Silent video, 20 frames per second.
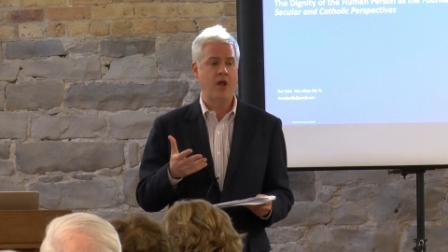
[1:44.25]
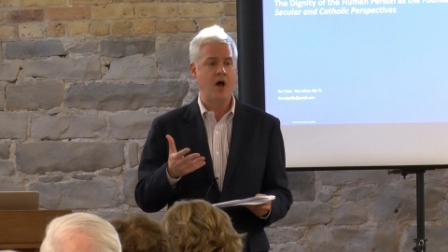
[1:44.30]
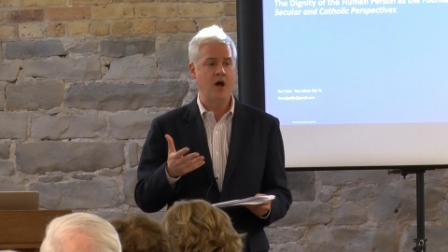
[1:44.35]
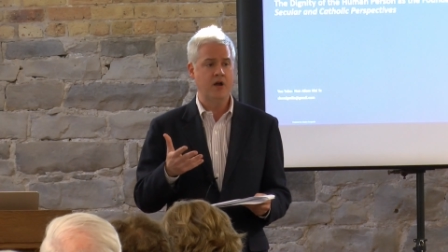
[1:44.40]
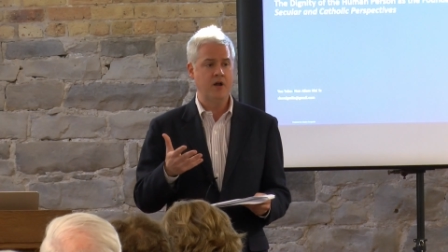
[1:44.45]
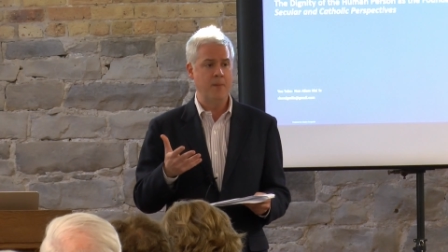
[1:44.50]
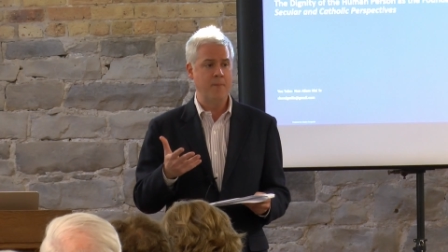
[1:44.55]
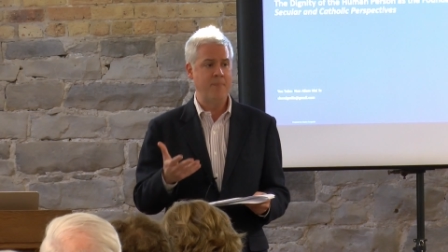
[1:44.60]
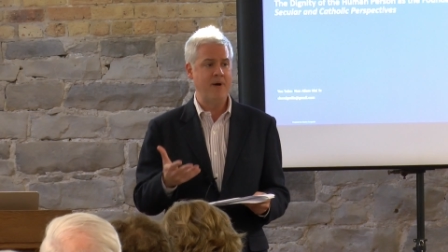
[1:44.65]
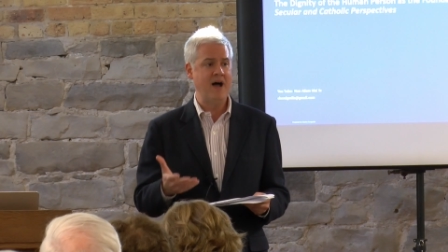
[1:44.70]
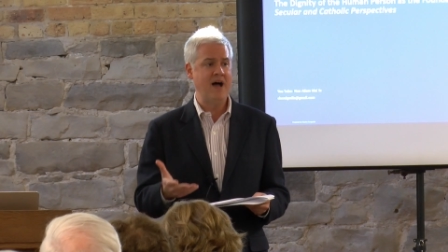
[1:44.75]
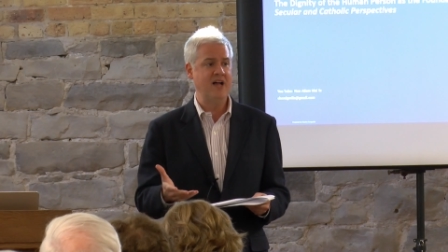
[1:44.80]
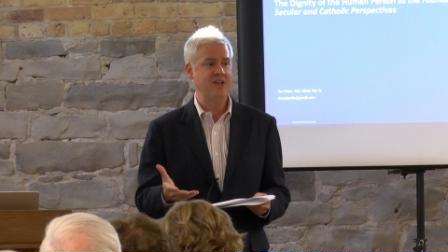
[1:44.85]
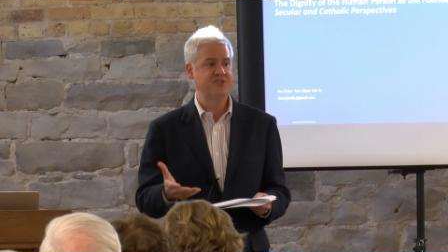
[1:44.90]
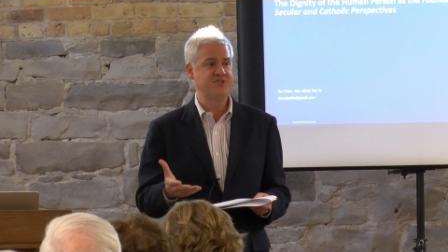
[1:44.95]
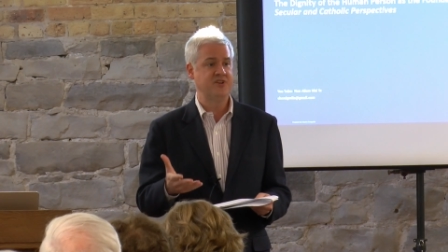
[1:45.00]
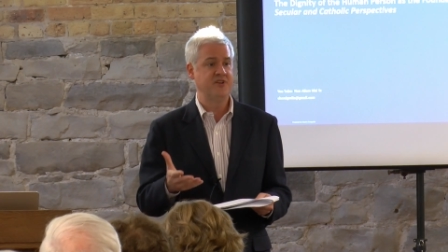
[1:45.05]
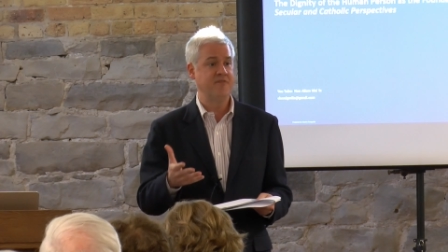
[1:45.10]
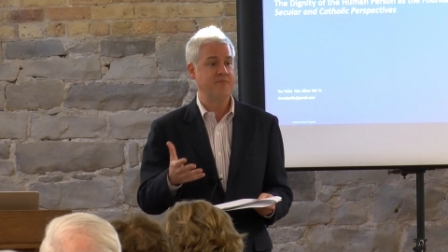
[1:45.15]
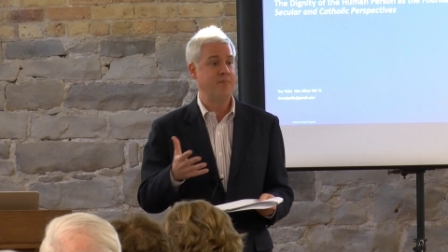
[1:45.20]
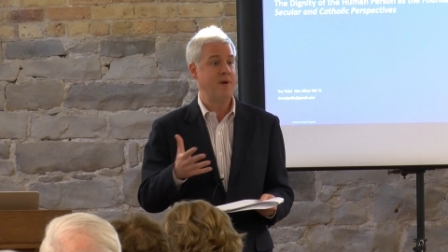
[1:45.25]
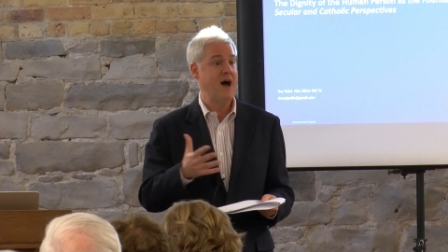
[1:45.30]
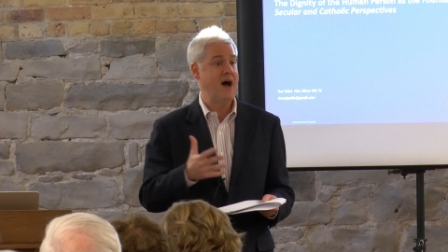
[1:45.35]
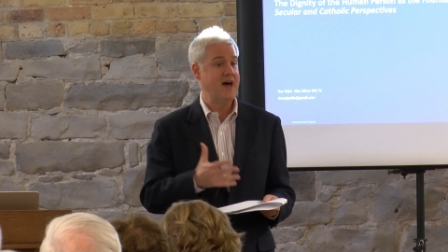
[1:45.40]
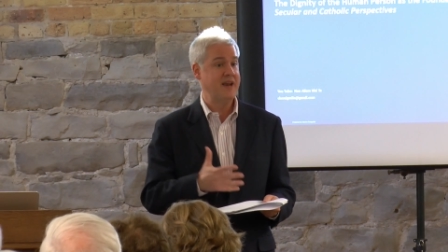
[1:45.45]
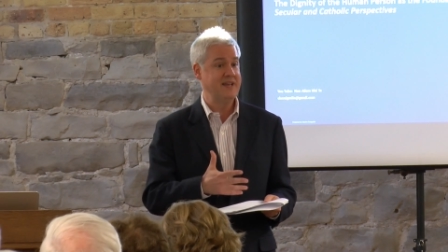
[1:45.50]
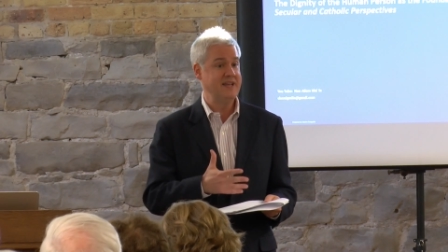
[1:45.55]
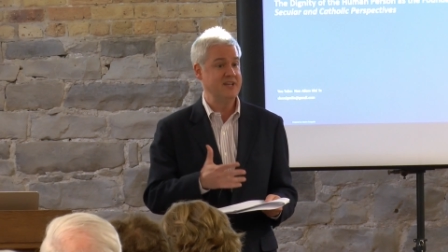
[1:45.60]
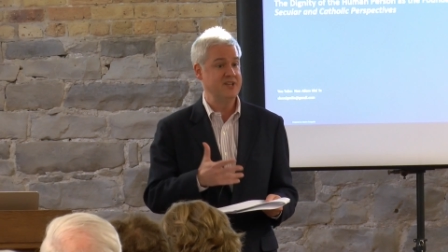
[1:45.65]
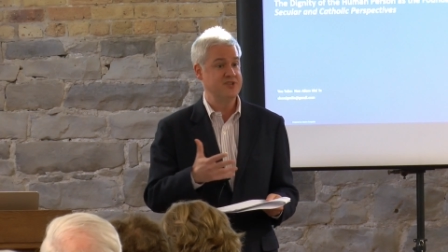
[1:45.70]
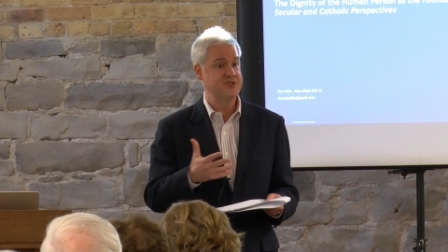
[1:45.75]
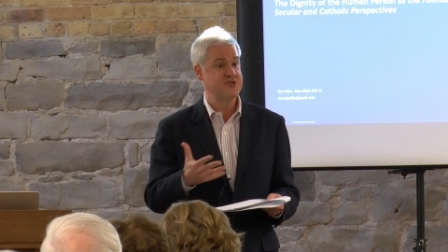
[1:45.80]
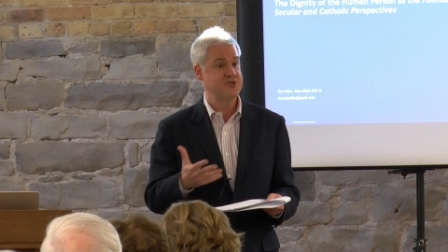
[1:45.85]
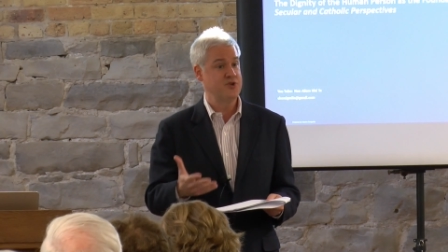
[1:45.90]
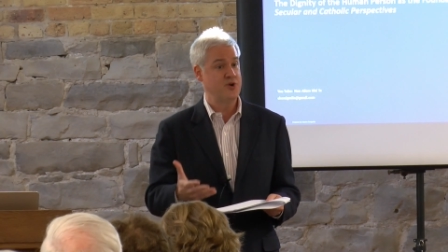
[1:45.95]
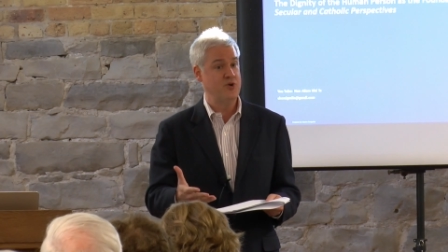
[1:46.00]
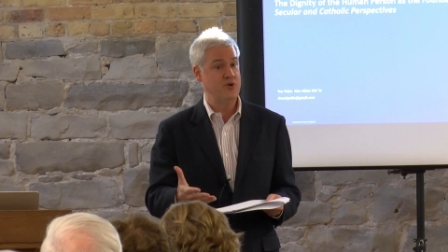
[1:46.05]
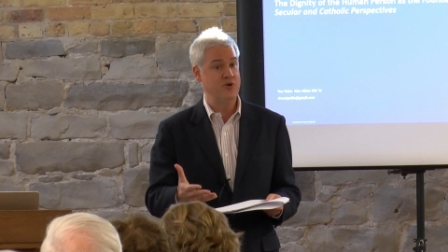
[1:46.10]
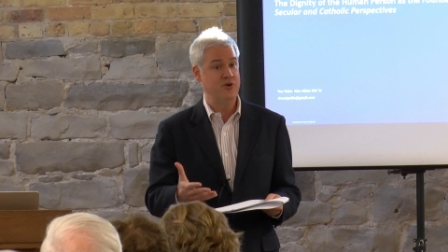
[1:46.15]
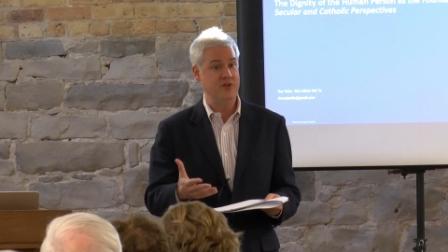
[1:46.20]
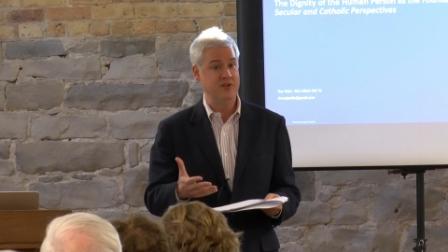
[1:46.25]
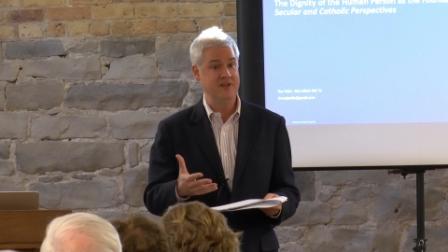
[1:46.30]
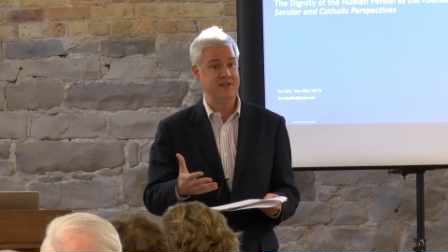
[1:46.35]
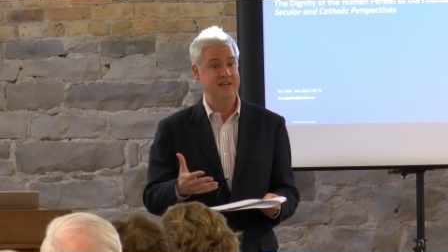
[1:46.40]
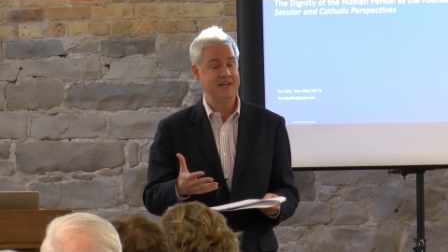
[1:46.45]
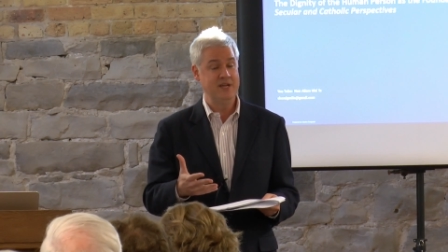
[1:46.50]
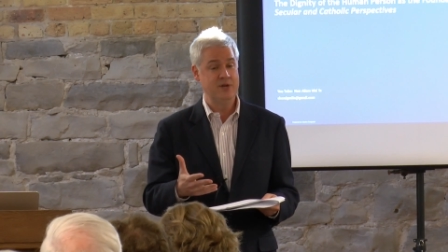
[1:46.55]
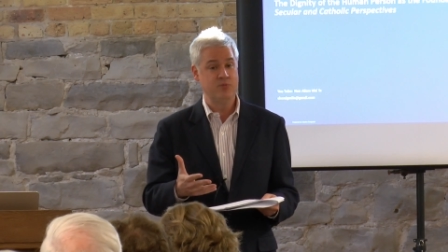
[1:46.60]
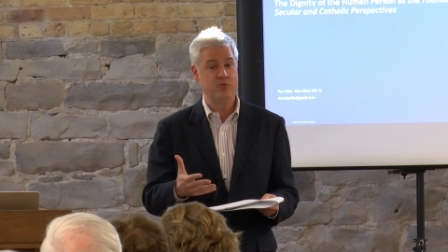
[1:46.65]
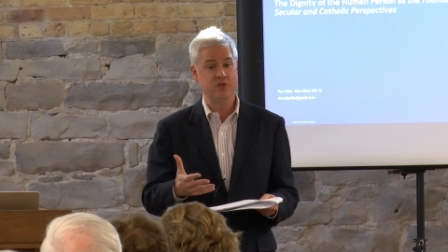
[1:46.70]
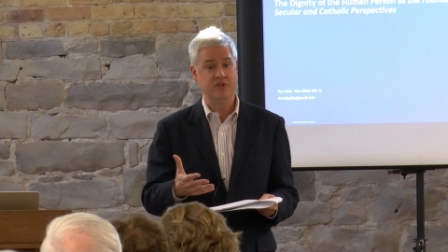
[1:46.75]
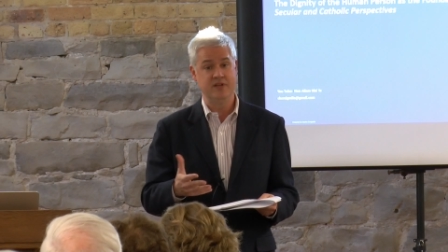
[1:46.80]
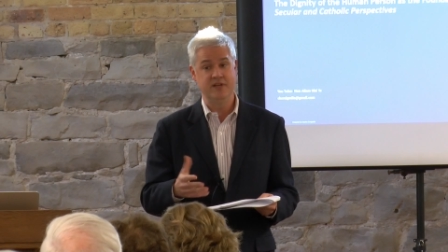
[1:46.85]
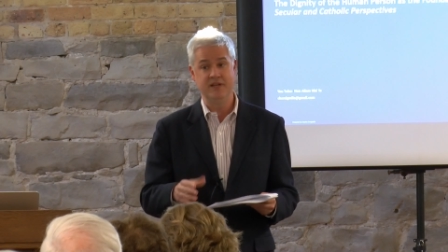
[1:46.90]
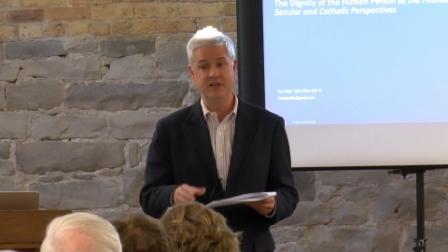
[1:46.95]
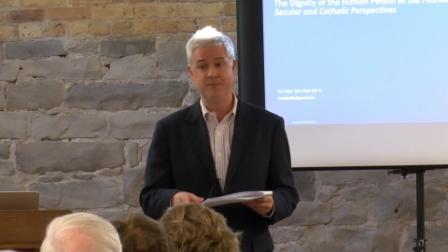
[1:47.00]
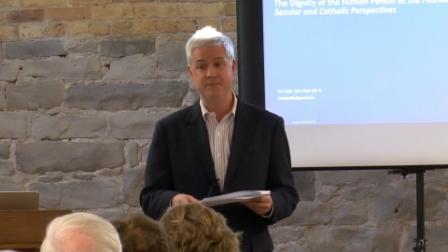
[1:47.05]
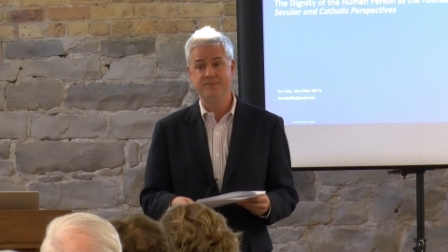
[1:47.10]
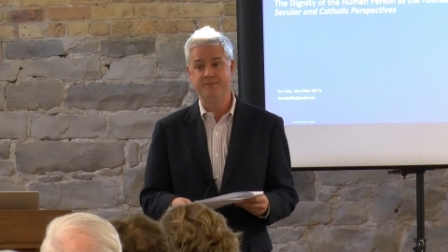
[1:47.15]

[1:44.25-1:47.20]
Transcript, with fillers: a, composite of body and soul equally,